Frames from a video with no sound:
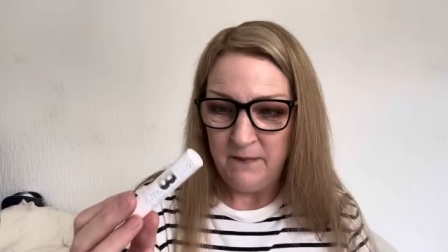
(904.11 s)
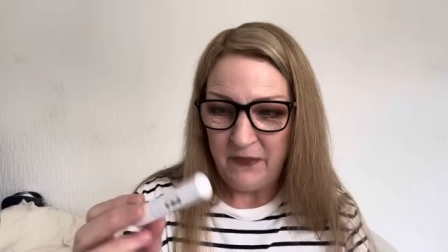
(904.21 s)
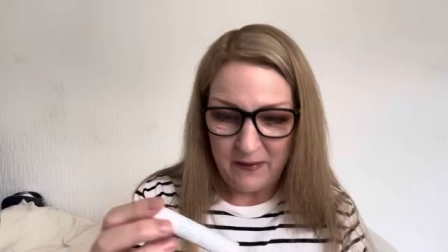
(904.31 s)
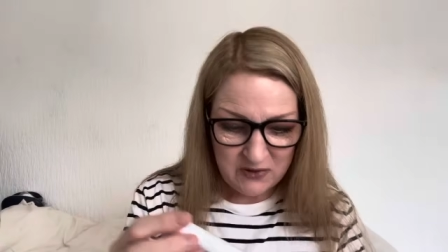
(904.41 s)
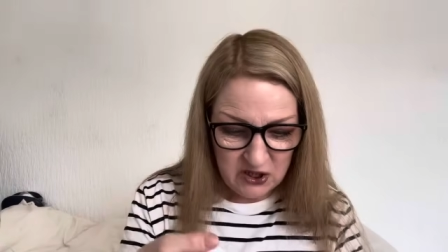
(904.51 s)

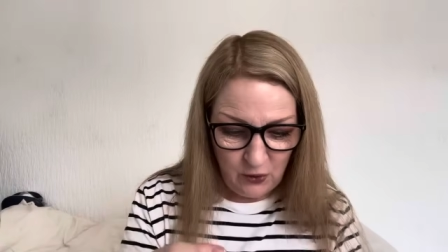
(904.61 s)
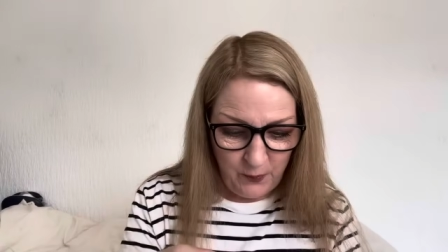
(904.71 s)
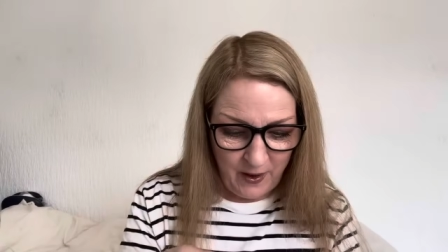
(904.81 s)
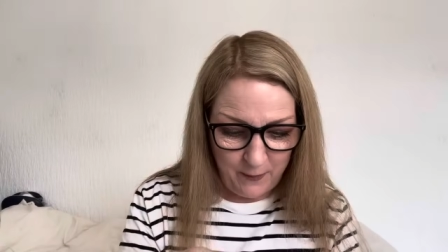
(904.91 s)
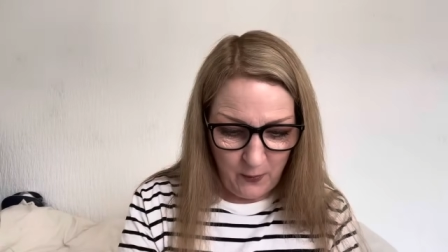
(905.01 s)
I'm
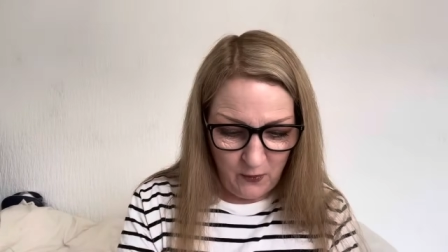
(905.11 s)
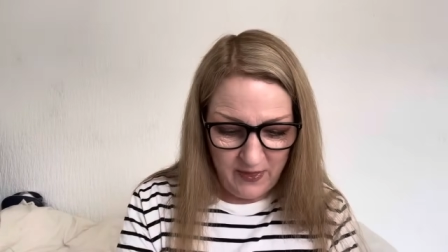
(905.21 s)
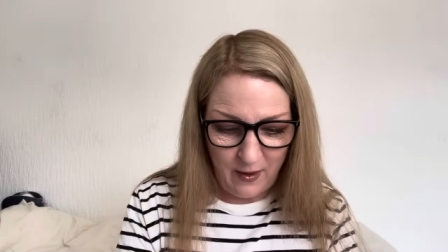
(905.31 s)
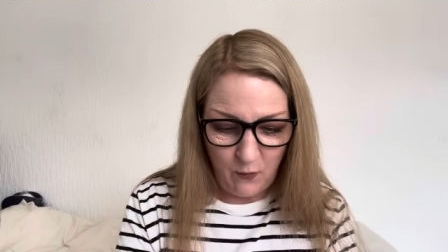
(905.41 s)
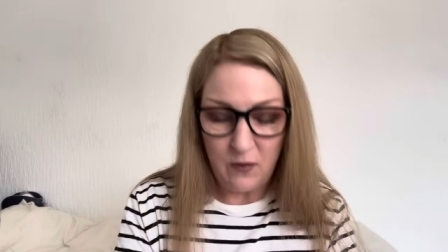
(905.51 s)
super happy with
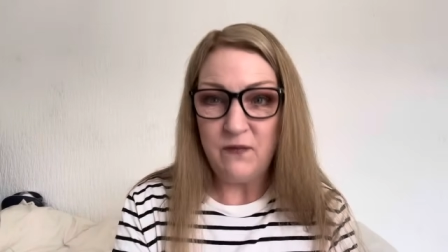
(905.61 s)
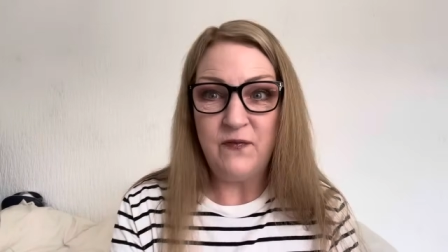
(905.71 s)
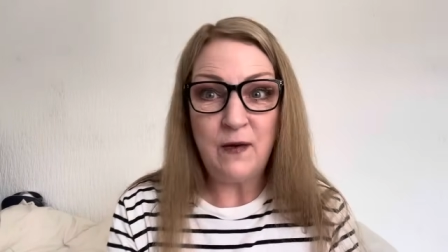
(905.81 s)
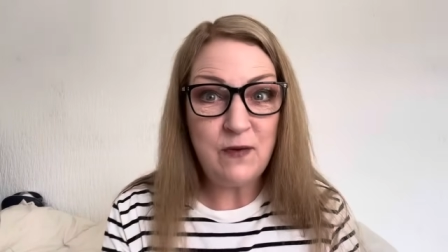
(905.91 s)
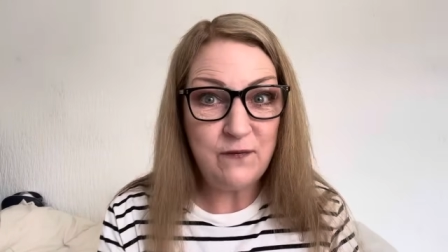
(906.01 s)
that one,
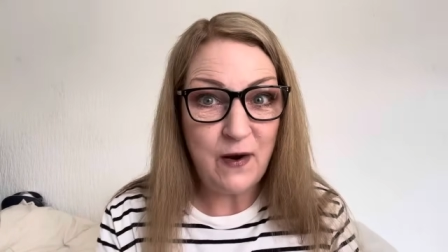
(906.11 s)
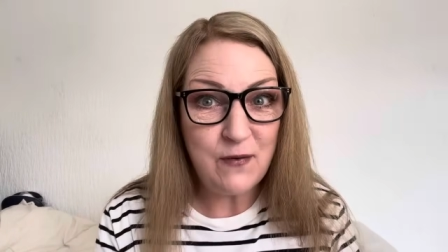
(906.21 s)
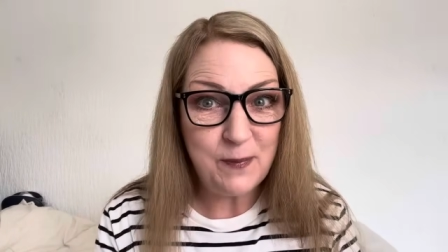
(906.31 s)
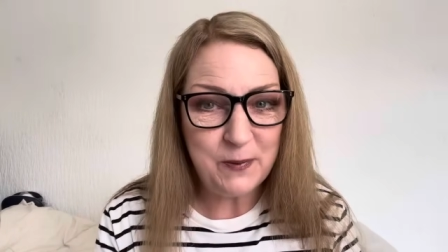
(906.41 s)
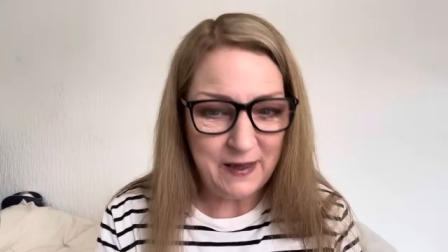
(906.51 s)
very,
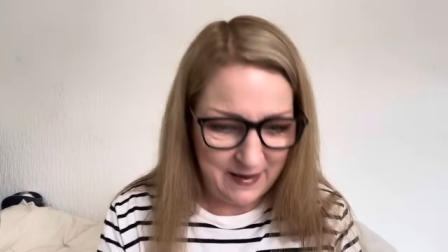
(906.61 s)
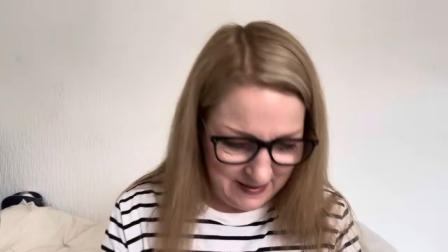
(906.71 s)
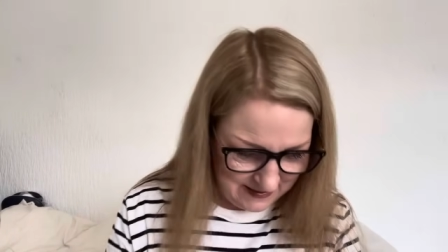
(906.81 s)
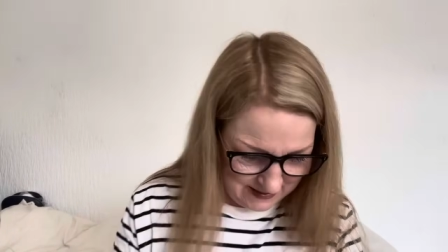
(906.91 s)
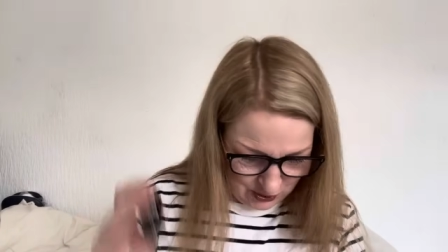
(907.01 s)
very pleased.